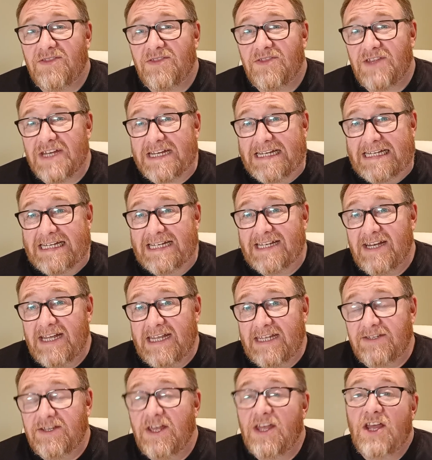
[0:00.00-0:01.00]
three
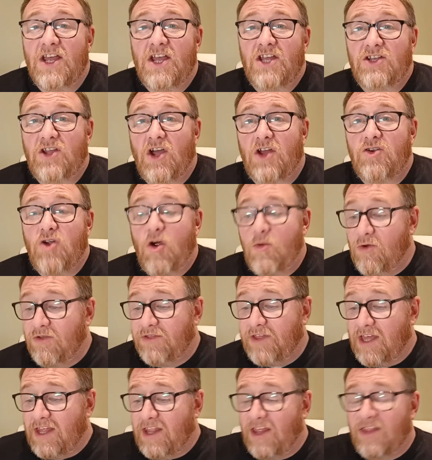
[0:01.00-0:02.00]
degrees. Now, a normal
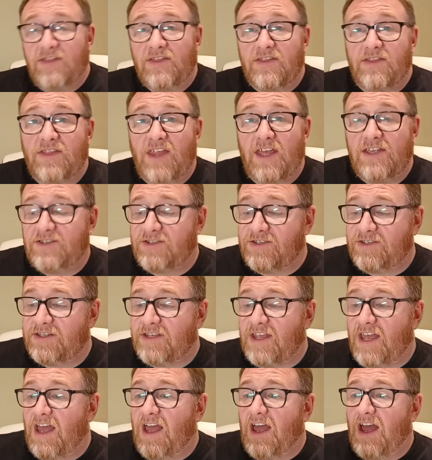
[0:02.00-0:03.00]
thing, uh,
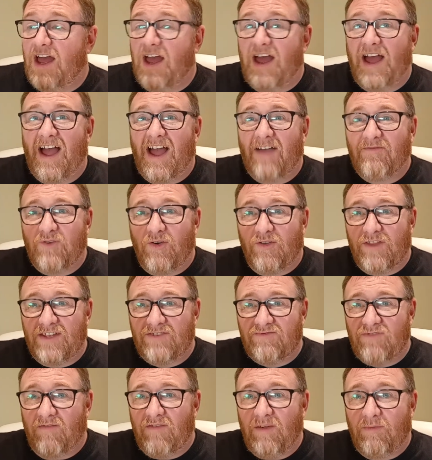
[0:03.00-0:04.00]
this, I've got
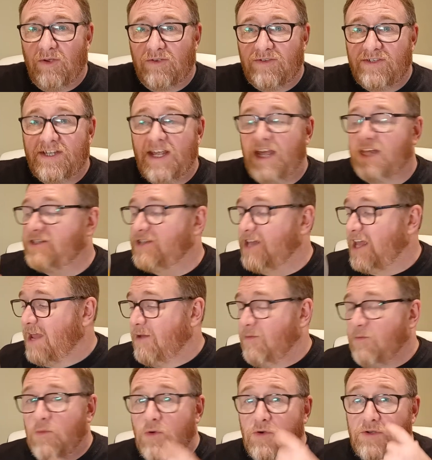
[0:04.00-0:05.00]
this roughly about six.
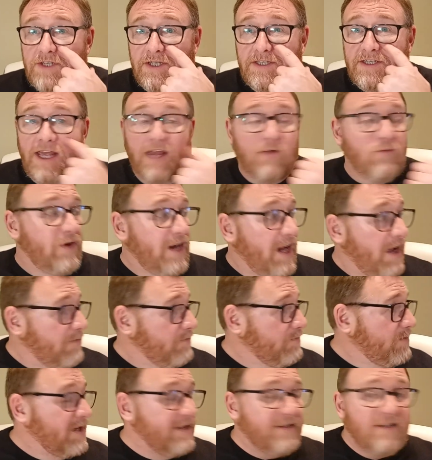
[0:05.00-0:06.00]
Most of the time when
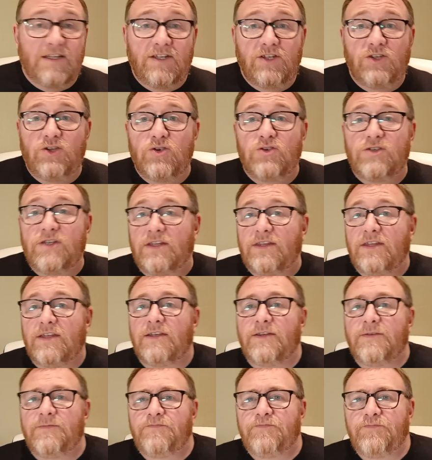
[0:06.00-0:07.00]
I'm basically using
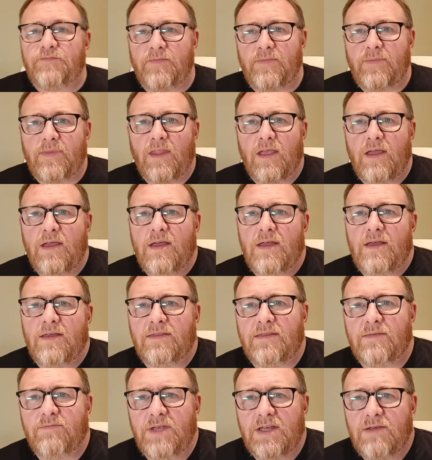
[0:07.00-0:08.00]
the
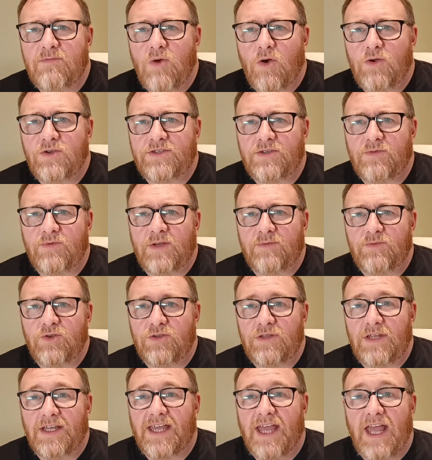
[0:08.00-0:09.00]
the beer monster when I'm doing the